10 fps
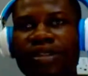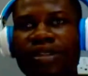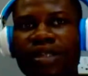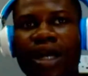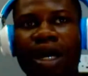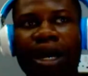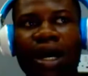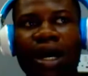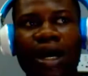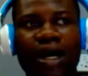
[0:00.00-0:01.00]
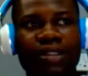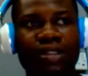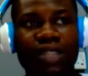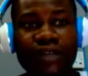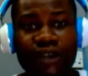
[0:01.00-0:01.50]
that
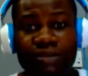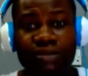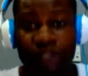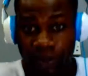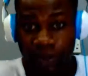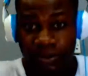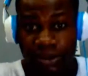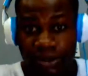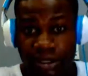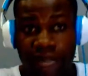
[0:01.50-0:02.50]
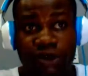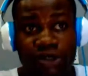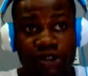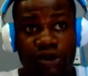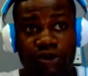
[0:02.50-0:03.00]
are giving jobs
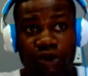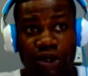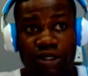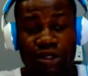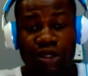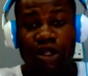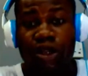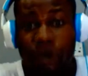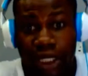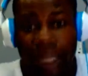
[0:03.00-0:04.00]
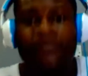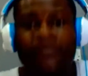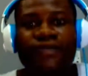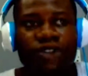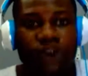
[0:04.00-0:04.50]
and also were
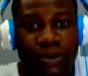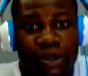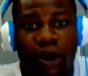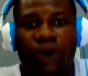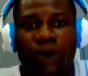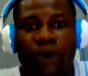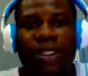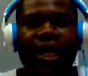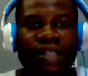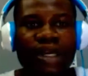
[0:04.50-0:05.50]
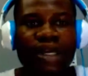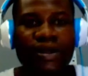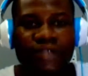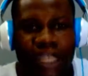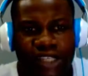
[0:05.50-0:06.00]
looking for jobs online.
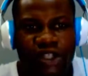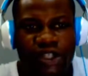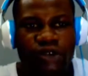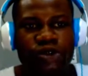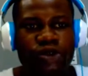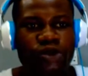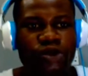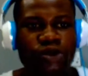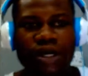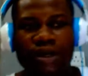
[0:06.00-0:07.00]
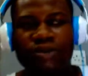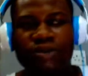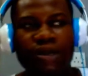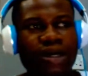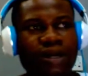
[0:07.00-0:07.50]
Things they could do.
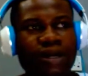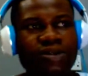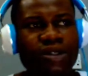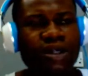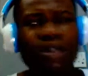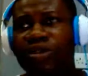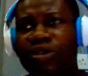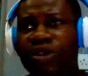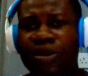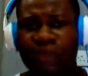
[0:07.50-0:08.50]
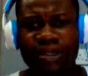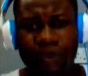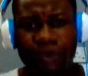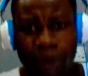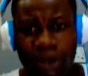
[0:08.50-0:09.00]
I wouldn't call it job. I say
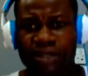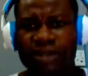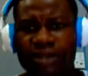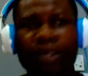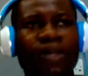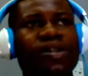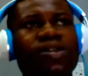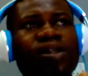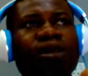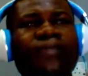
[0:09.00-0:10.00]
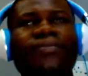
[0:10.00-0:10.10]
work. You see,